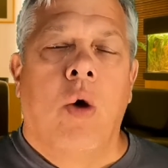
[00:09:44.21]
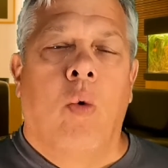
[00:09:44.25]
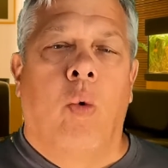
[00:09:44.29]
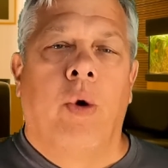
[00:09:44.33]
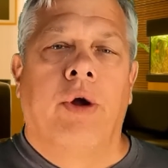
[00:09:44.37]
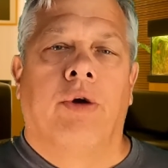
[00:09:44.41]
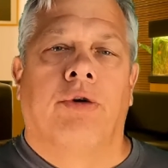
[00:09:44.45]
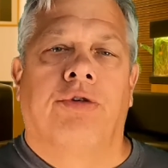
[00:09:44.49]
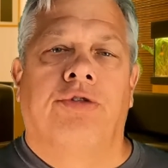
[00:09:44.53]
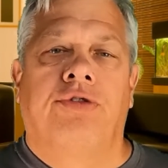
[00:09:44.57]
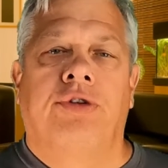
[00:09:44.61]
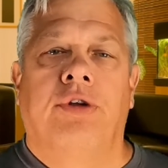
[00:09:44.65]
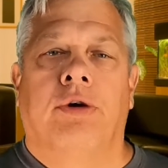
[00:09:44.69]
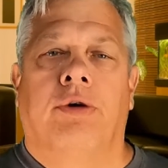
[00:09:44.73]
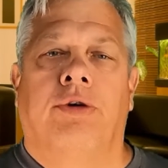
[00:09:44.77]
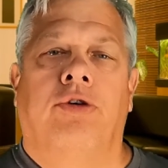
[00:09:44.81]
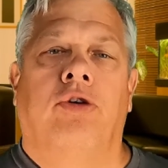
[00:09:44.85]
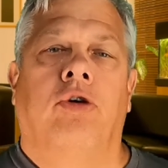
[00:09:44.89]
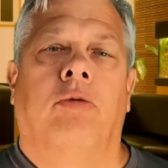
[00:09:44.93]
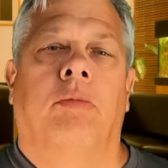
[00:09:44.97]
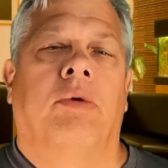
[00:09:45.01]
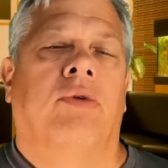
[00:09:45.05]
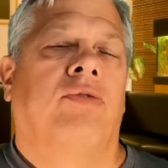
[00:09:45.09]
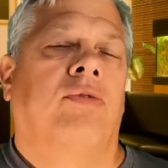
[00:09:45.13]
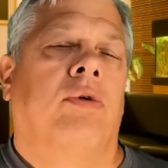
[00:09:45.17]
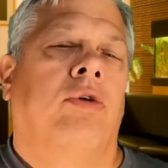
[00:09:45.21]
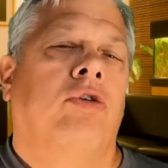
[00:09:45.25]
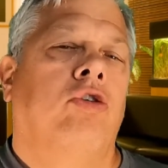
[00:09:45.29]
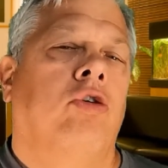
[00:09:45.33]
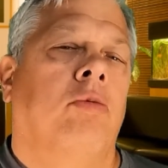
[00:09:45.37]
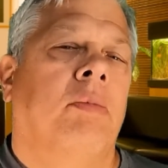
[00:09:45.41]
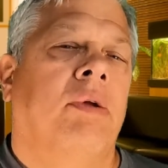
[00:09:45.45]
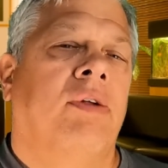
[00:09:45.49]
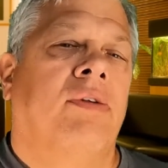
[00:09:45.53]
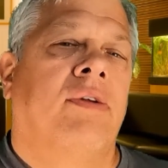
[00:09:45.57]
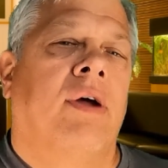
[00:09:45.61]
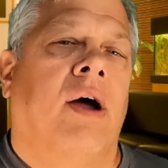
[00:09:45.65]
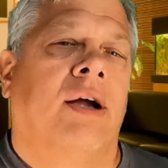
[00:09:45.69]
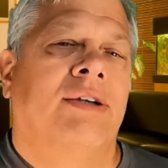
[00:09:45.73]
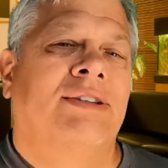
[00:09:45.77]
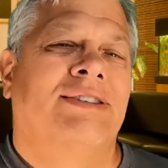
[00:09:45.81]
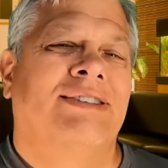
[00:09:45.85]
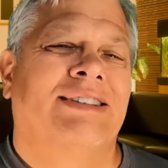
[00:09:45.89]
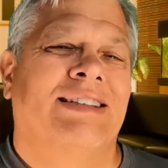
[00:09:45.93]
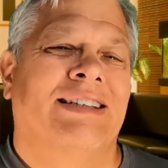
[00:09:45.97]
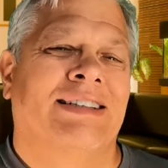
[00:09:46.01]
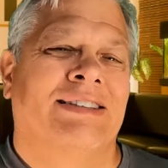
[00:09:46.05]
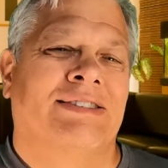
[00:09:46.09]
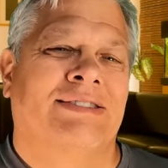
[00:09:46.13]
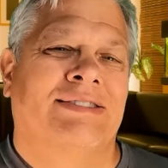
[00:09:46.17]
We are still humans. So human
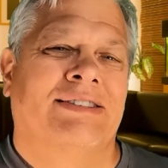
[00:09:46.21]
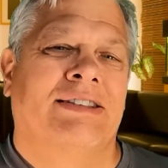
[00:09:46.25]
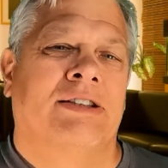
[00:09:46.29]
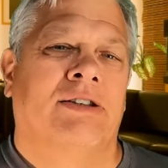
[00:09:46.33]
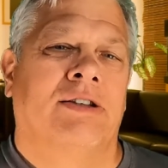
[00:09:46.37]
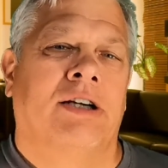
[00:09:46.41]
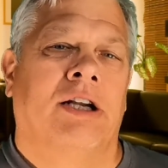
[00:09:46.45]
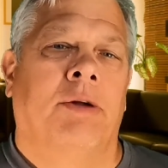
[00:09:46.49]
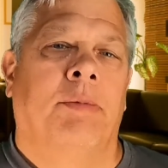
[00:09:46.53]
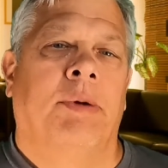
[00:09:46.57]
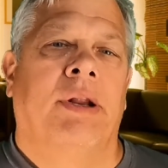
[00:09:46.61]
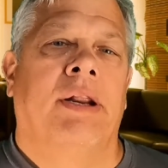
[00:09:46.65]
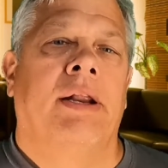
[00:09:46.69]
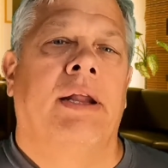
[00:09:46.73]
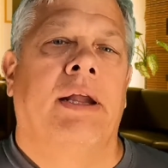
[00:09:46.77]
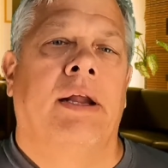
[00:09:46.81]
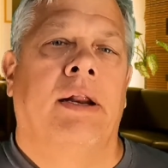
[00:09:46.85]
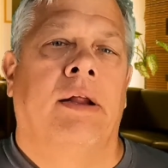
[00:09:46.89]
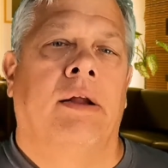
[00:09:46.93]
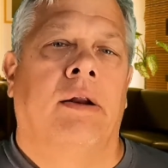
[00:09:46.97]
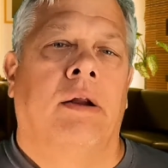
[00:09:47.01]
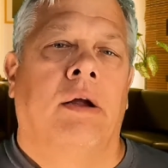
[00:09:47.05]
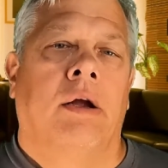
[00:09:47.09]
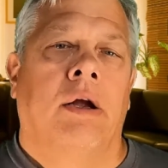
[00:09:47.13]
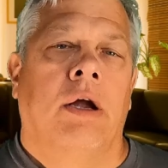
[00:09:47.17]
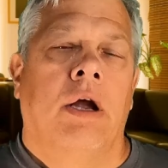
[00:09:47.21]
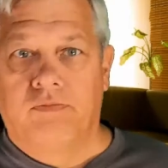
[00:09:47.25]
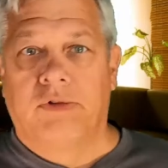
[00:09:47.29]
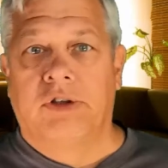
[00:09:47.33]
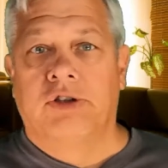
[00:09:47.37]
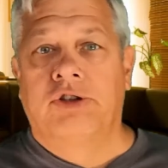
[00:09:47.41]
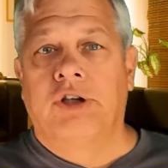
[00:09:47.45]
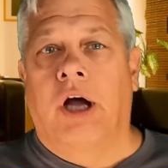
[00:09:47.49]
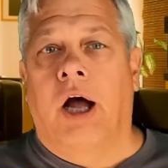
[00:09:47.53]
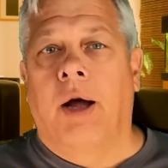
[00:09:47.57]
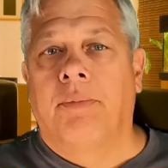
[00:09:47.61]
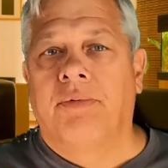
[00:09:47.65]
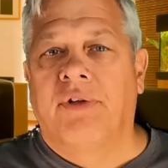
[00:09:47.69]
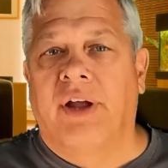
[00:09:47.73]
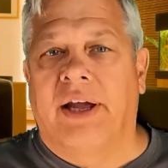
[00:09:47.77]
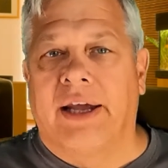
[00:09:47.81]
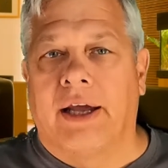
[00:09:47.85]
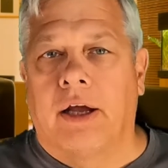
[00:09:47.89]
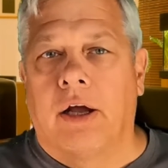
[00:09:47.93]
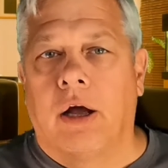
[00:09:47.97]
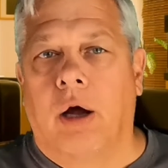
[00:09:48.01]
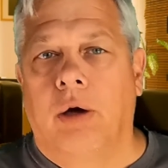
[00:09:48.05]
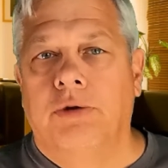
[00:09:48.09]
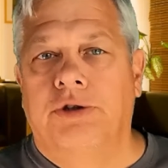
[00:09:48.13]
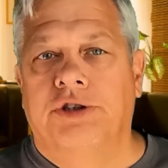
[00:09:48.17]
touch is still going to be needed. Jobs
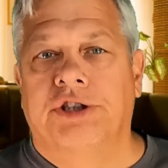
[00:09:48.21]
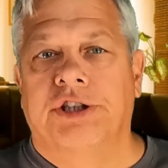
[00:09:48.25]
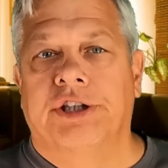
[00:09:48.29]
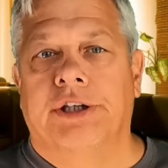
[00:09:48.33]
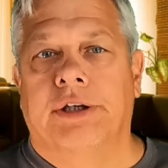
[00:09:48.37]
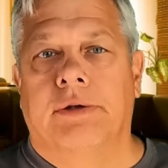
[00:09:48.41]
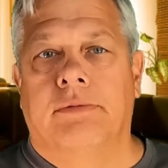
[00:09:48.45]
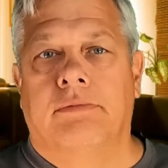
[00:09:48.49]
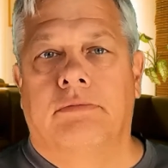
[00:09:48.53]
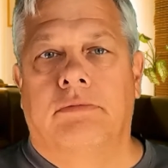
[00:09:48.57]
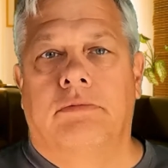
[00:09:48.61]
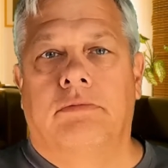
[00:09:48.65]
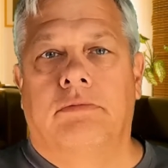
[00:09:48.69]
like coaching,